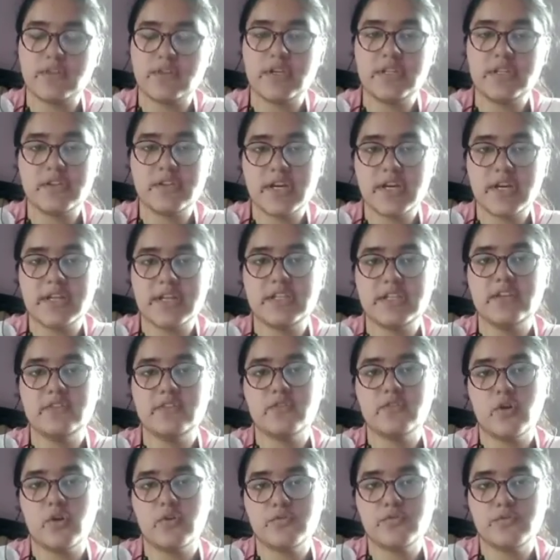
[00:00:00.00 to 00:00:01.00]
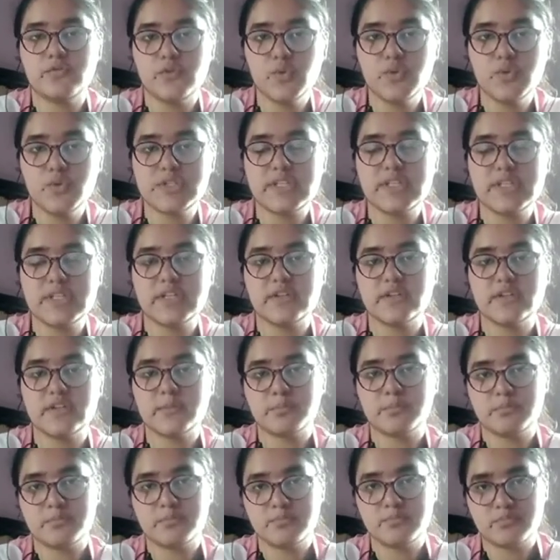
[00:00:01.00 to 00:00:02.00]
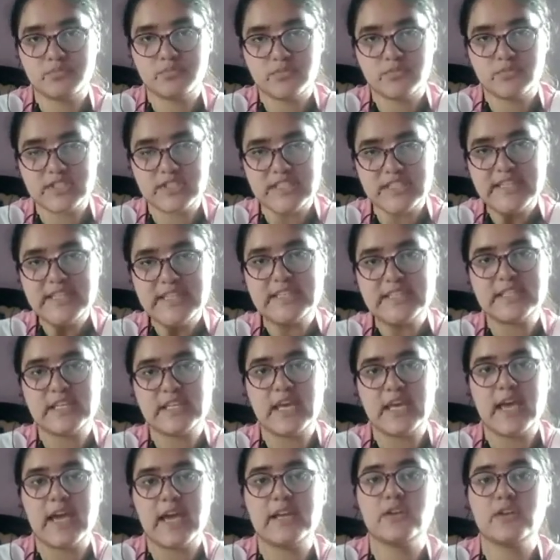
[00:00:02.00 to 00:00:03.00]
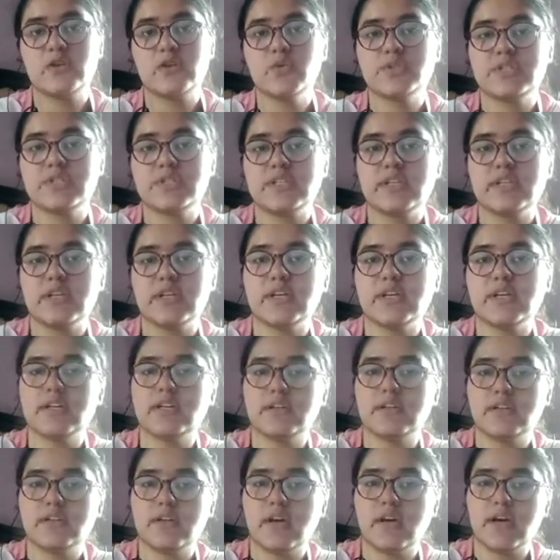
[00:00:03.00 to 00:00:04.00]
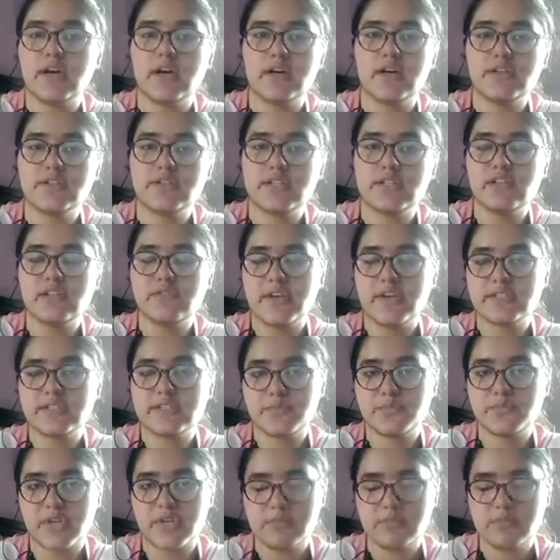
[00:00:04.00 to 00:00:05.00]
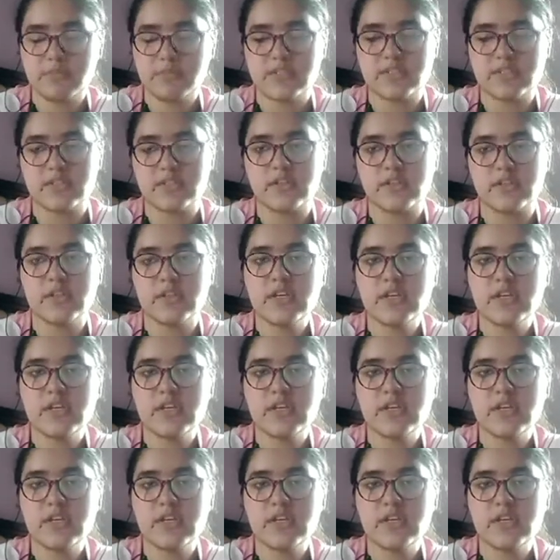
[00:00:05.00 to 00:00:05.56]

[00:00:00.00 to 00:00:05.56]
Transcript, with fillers: Indira Gandhi of losing her seat and losing her herself as the prime minister.